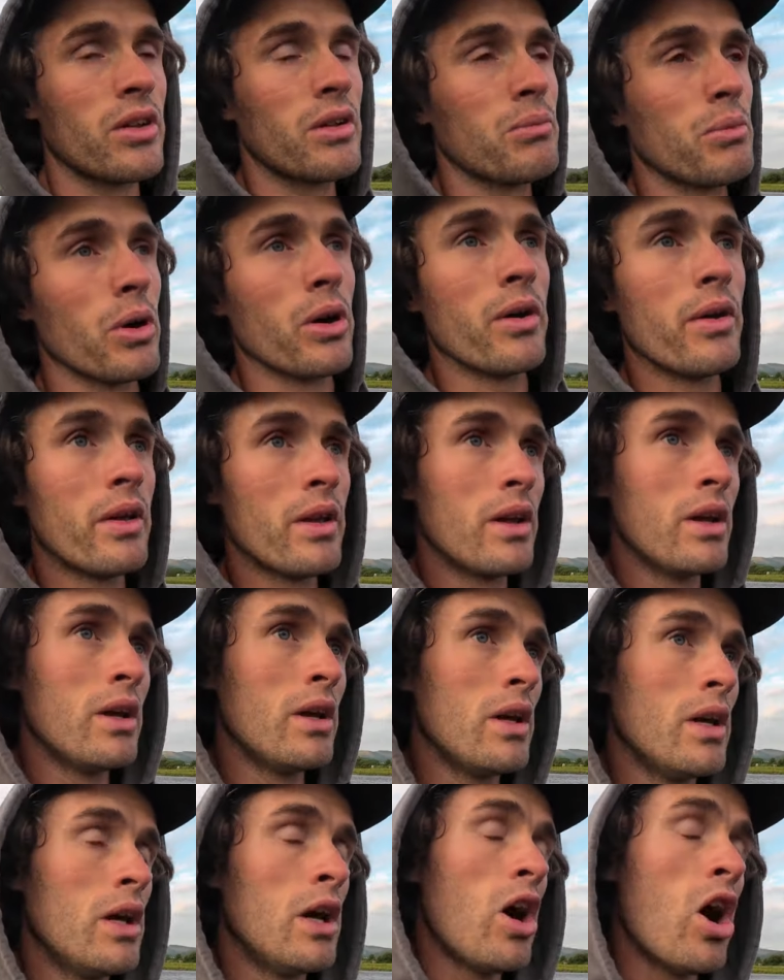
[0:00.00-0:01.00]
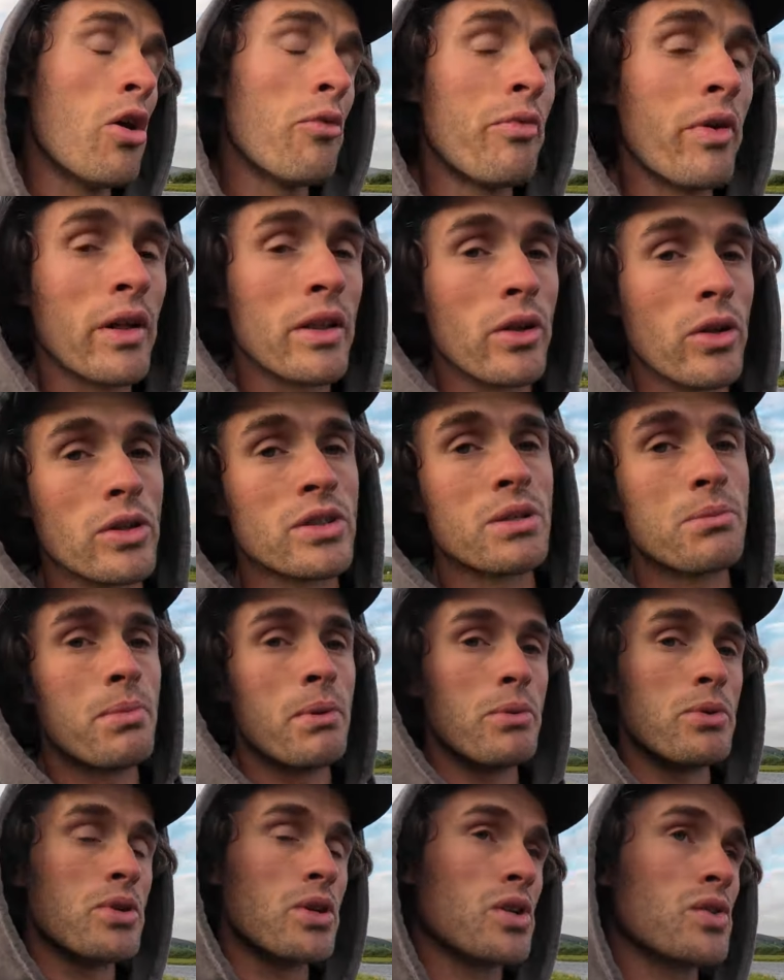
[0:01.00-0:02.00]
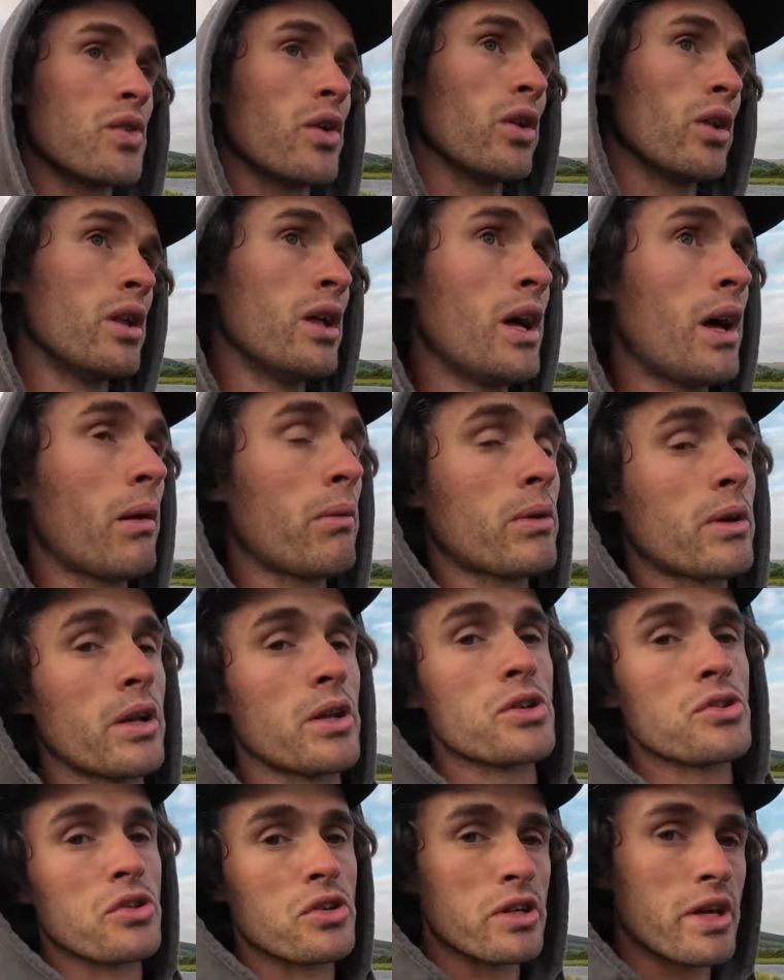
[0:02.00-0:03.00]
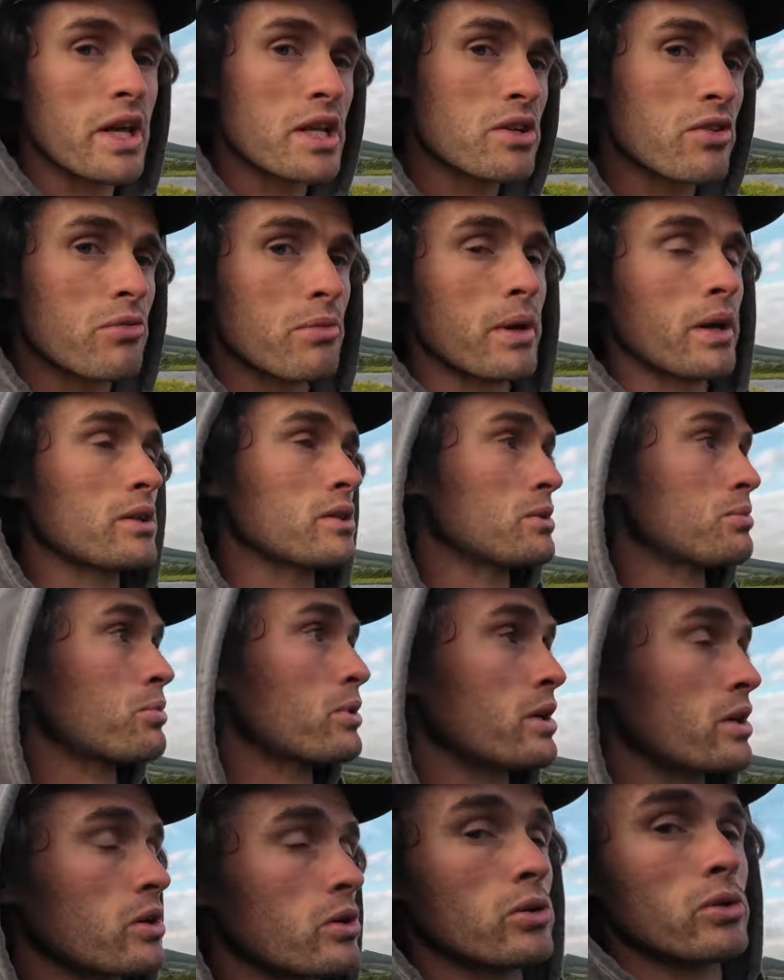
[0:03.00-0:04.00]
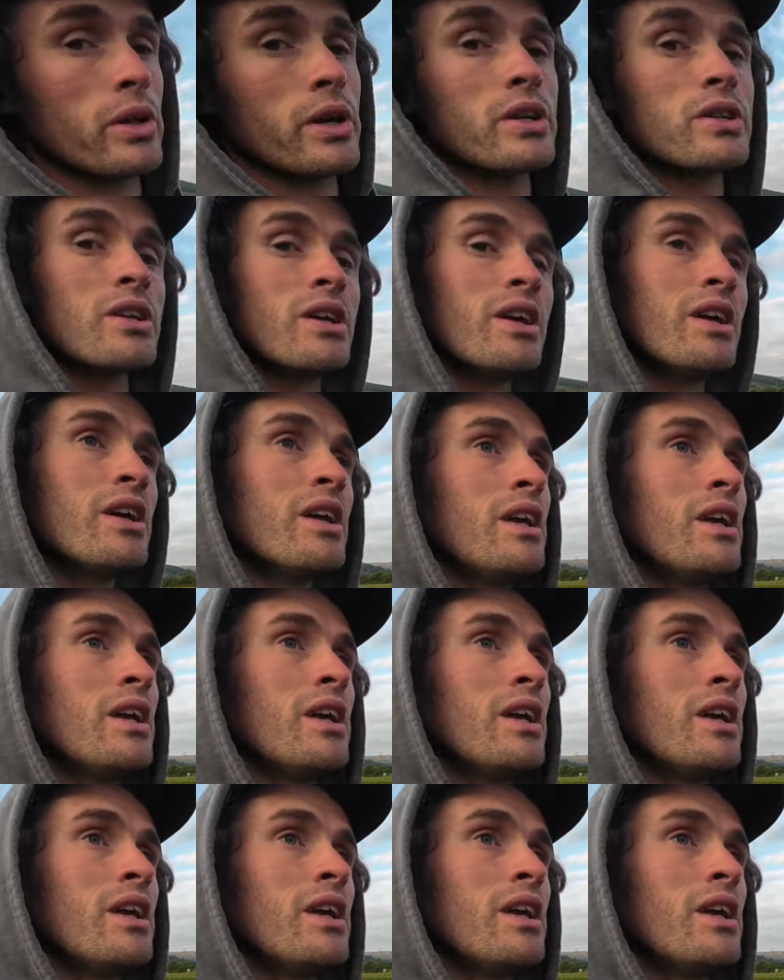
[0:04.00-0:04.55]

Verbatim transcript: But hope that little tidbit was useful. I'm going to enjoy nature for a bit because it's pretty cool, this.